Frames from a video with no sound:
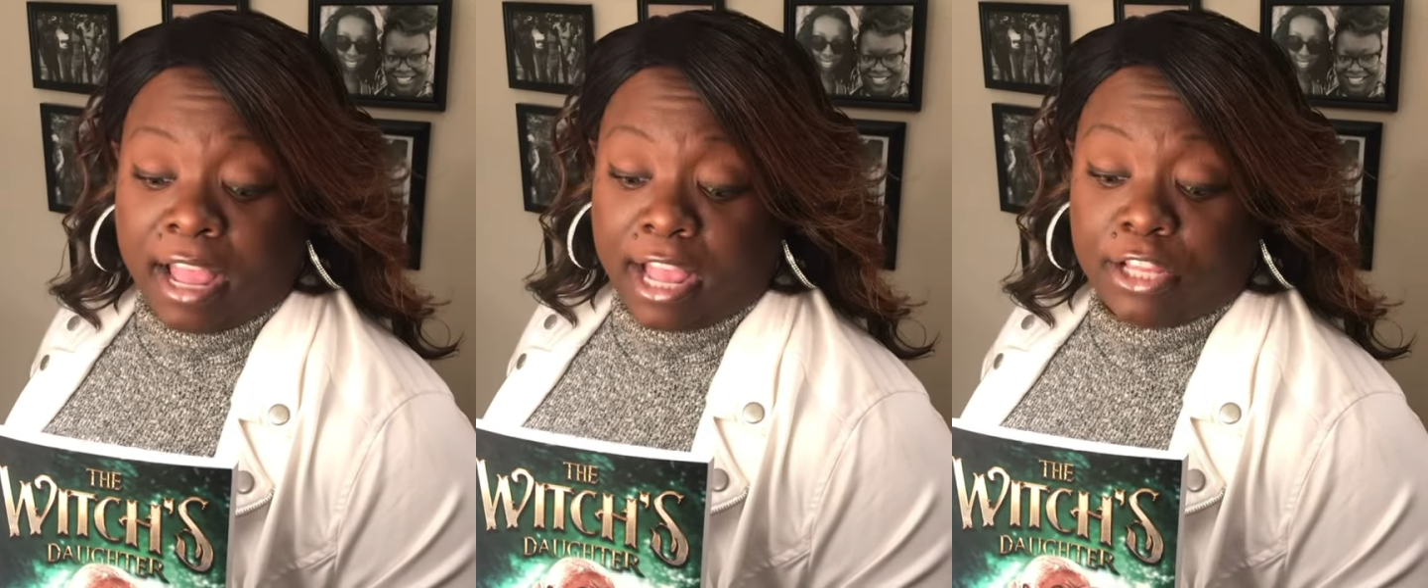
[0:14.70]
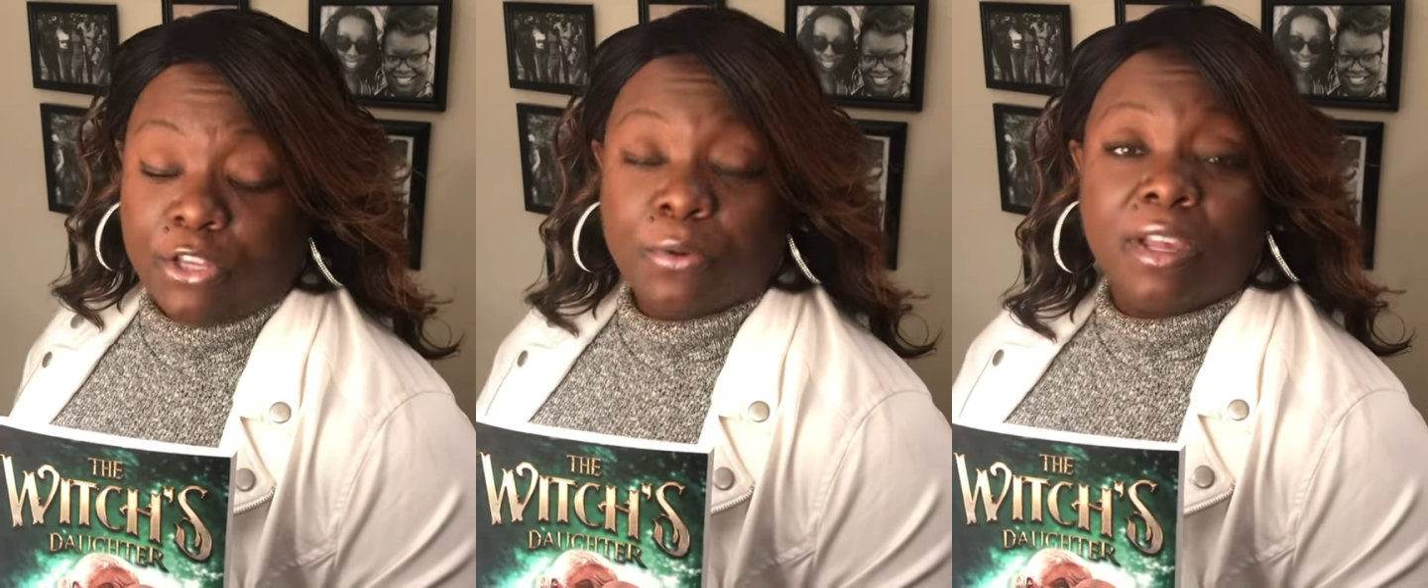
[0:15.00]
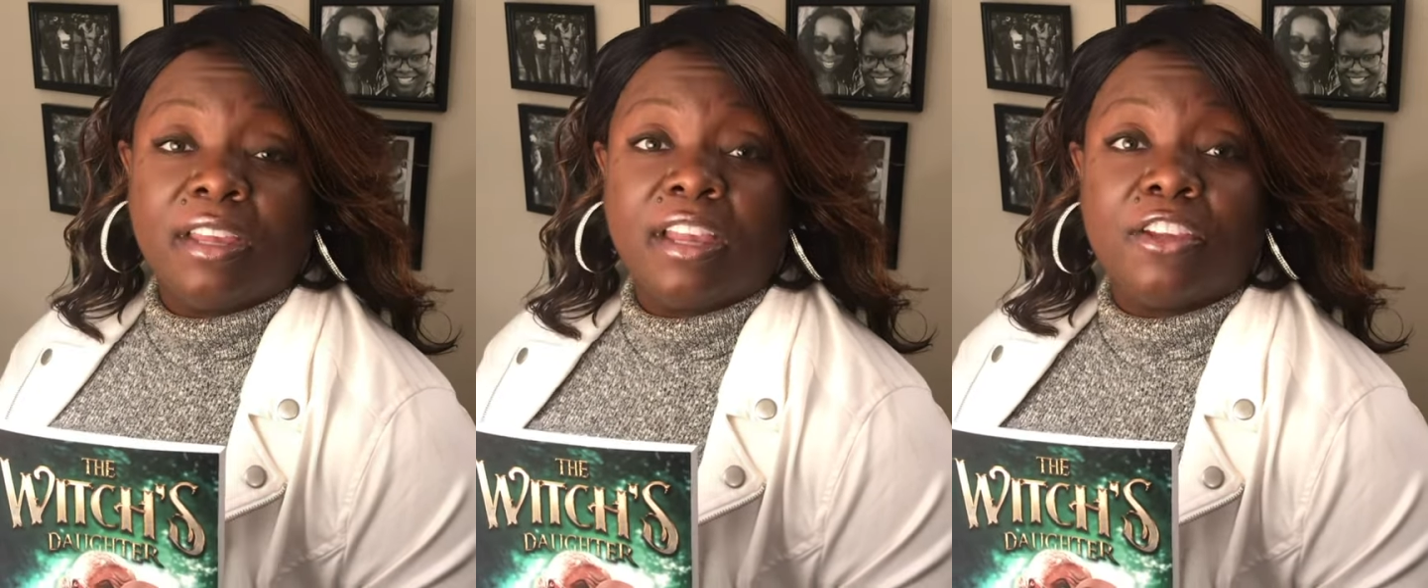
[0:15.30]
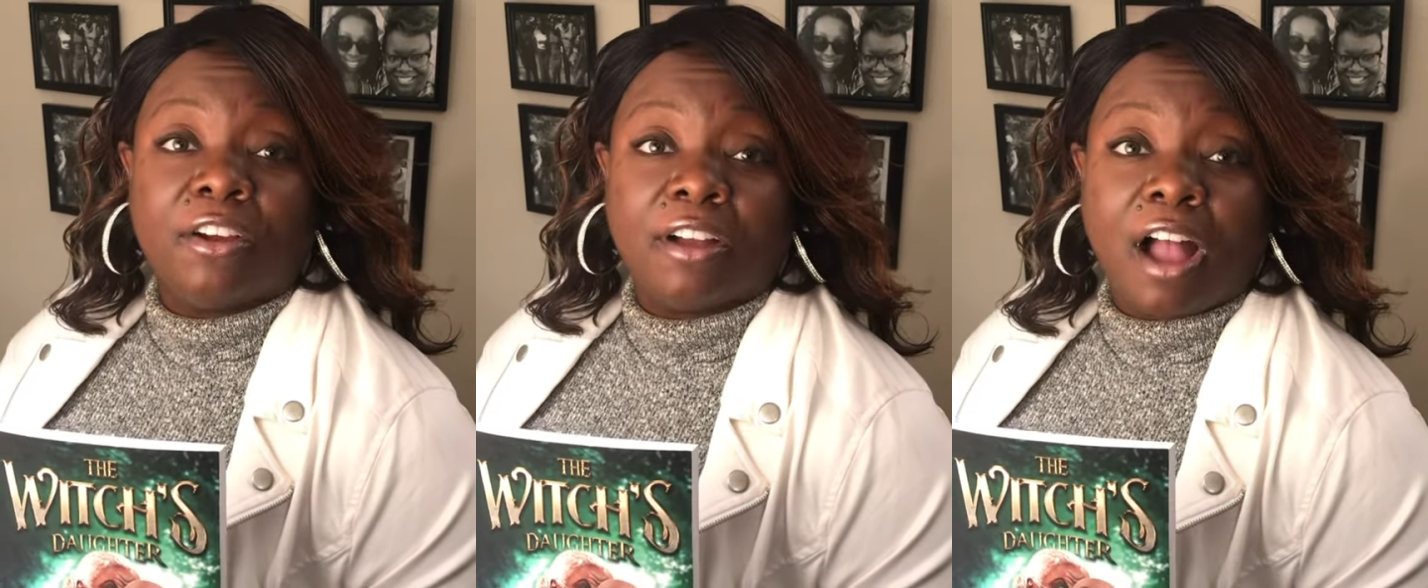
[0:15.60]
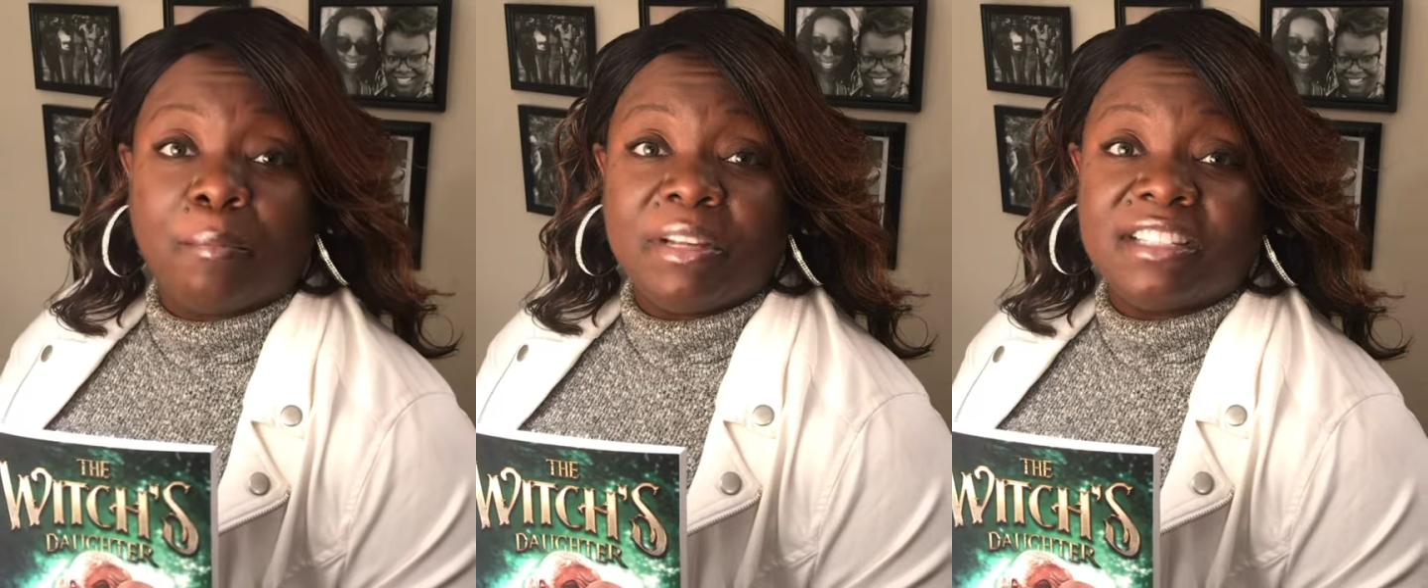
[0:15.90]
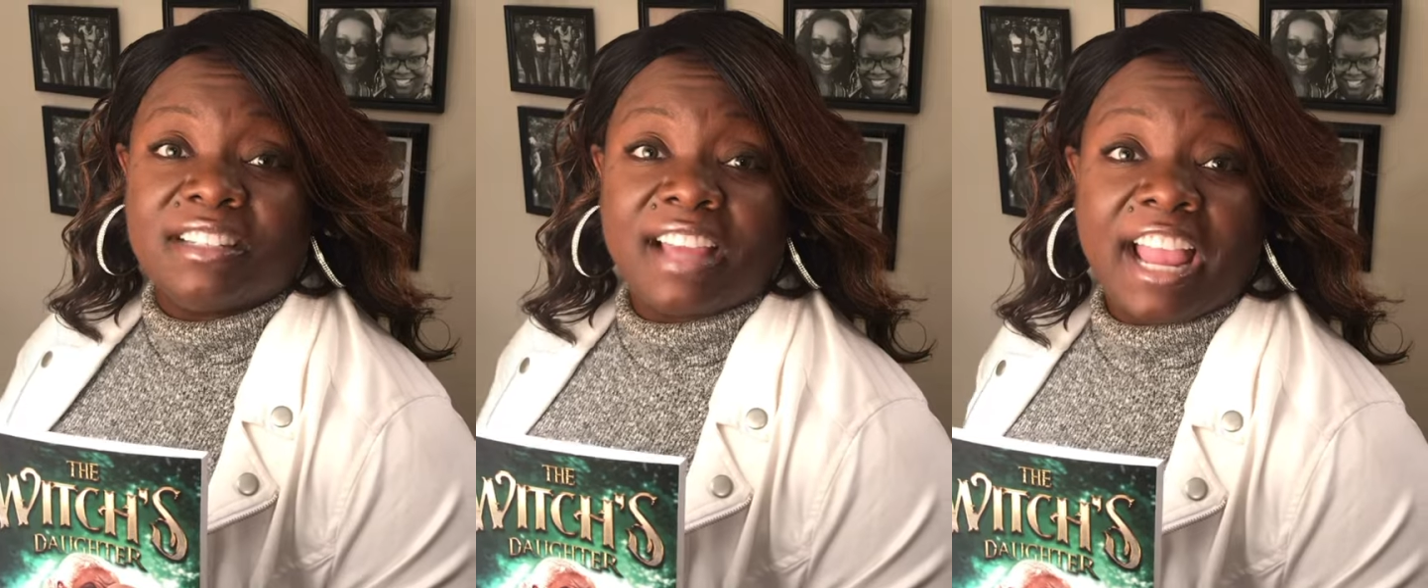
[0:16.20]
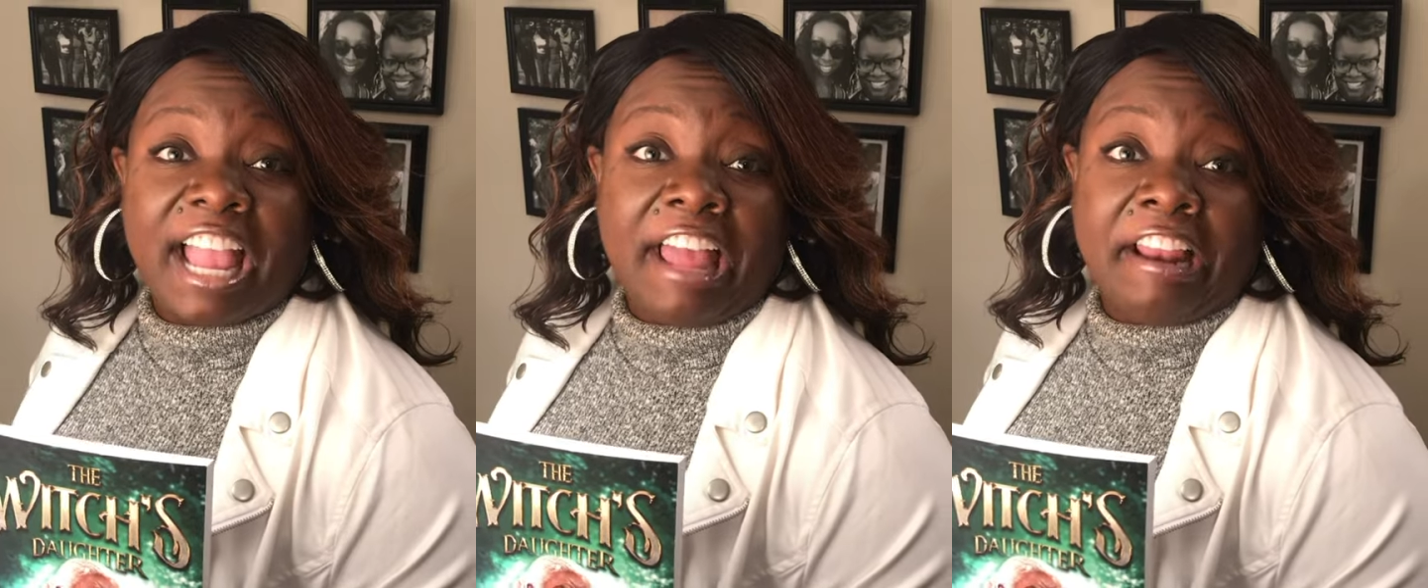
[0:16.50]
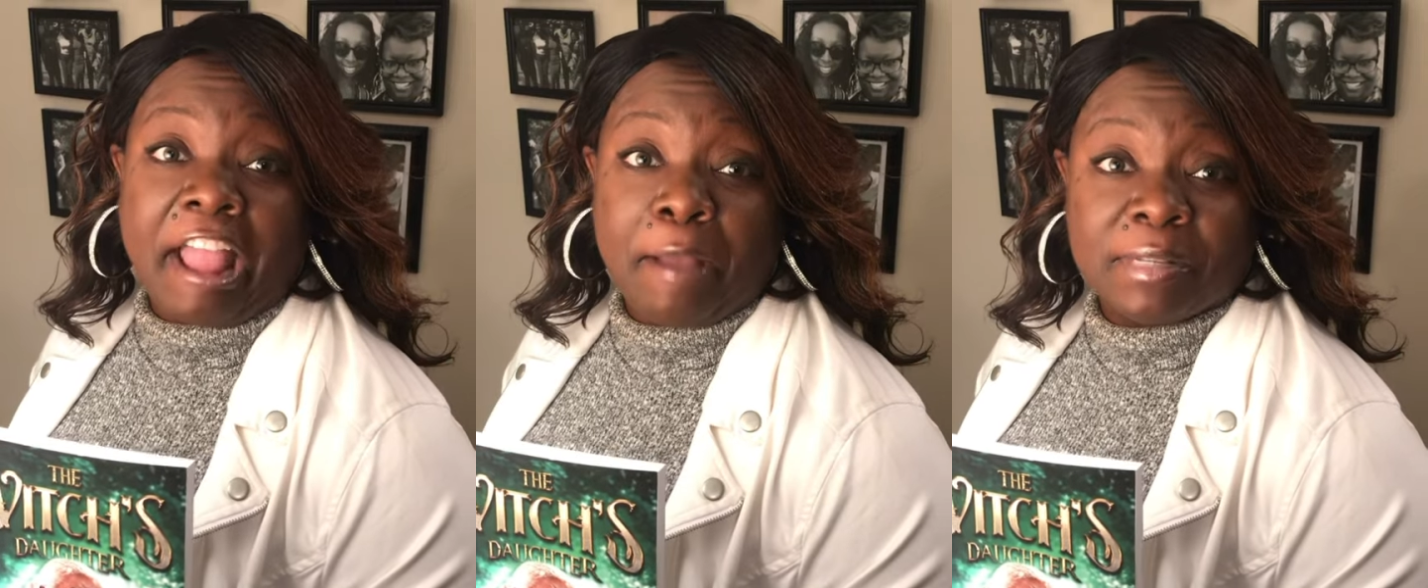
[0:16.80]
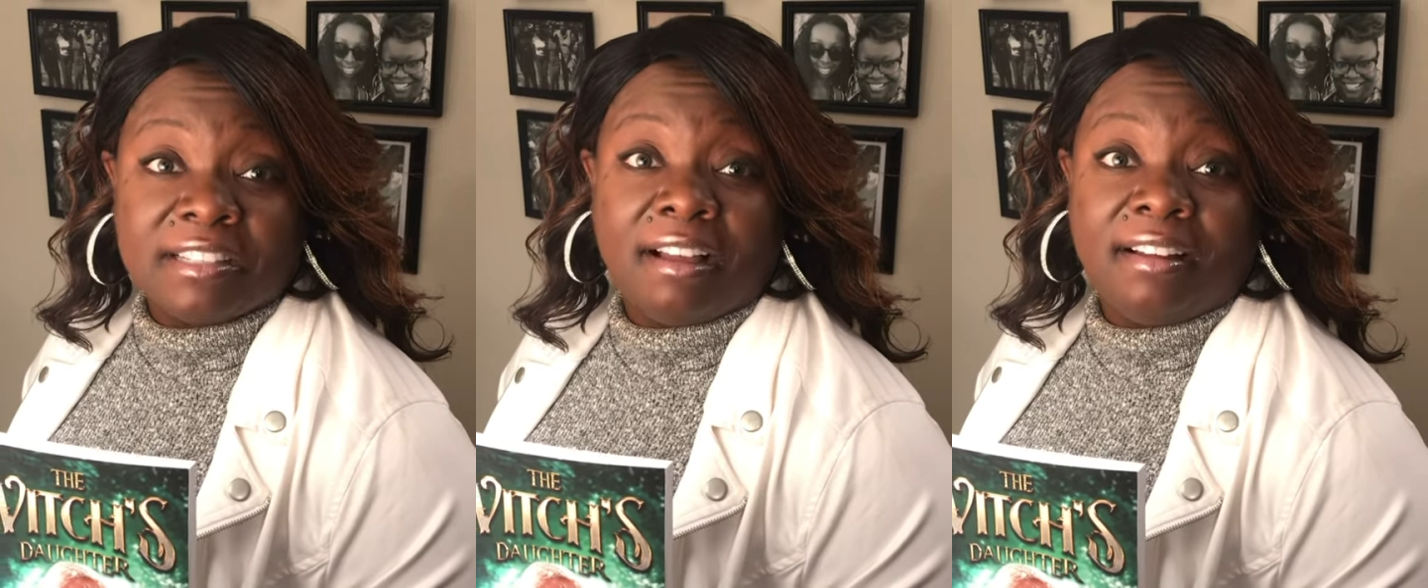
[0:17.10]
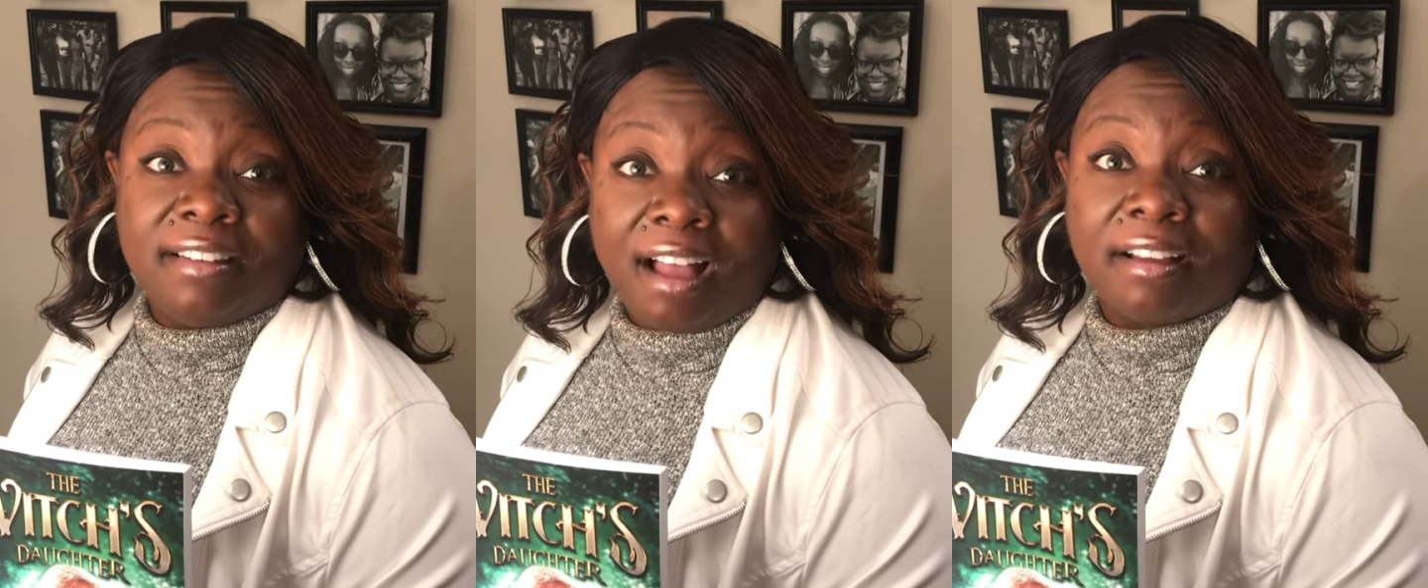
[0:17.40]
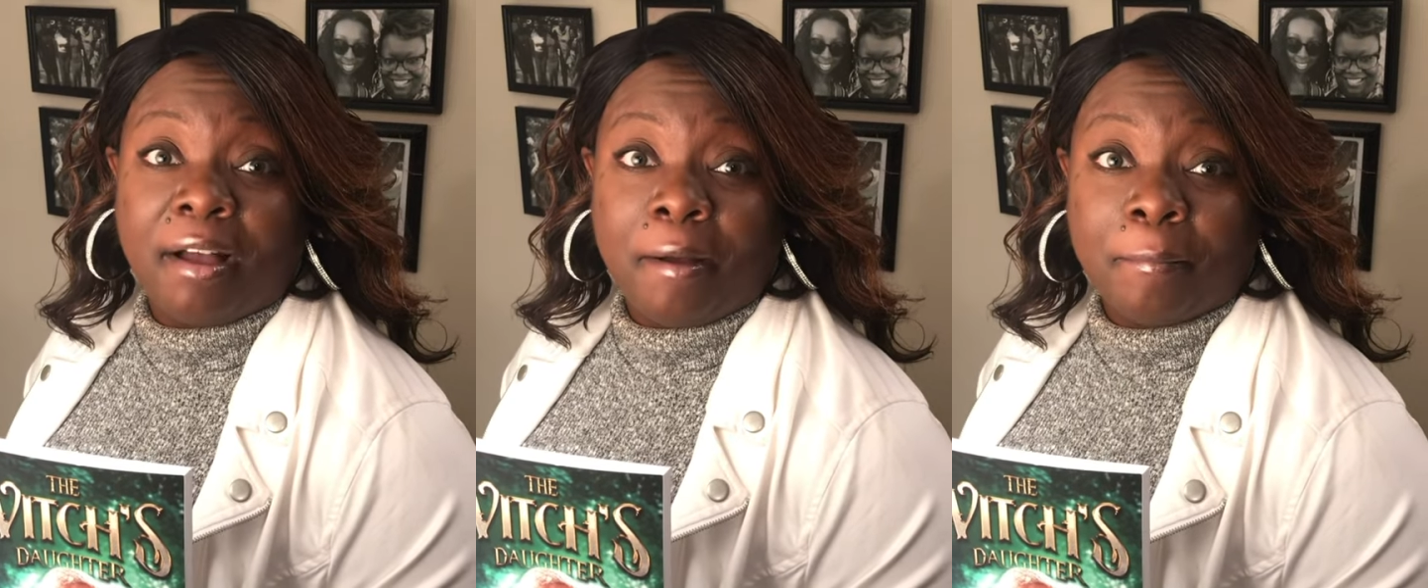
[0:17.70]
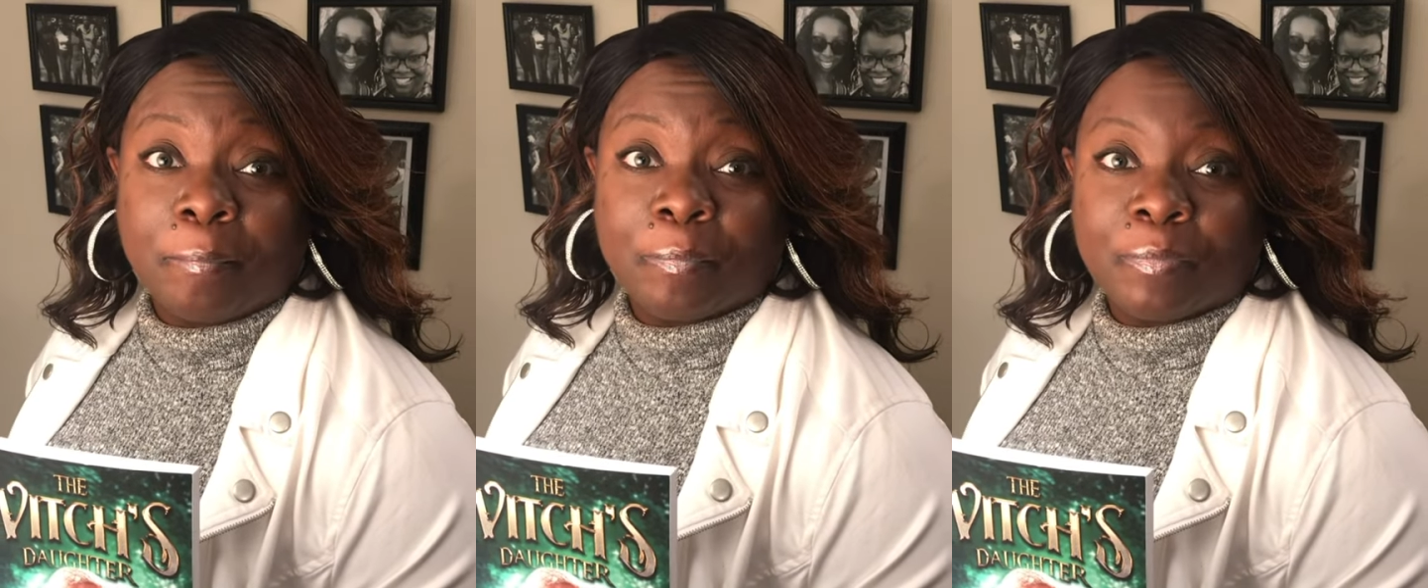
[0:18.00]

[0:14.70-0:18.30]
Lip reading: and you can get your copy today at Amazon.com.